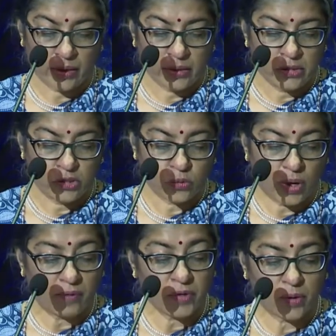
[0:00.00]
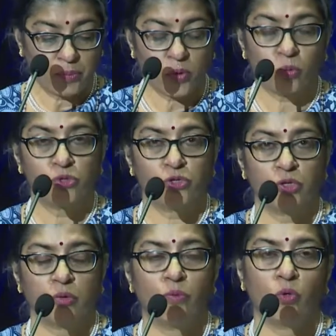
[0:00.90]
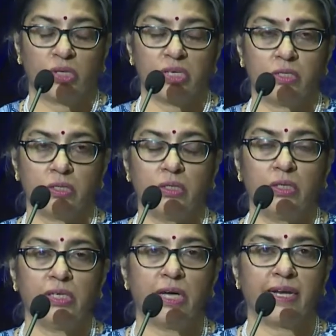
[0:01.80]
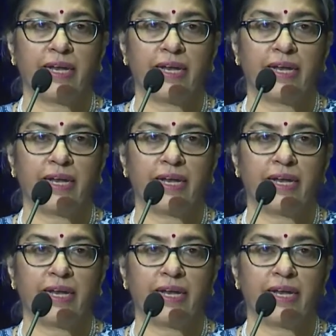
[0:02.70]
So our approach, both internally and